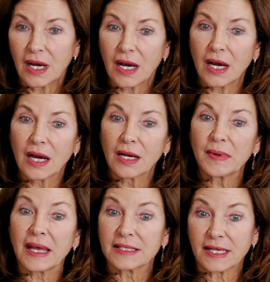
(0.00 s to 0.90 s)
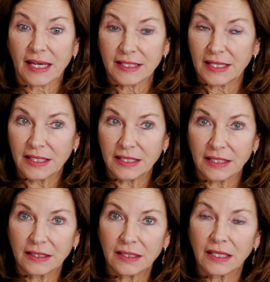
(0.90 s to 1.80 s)
and
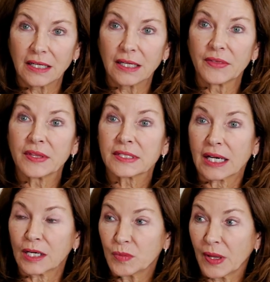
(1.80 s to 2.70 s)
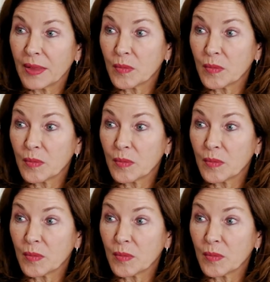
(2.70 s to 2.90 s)
Saxenda. The second one,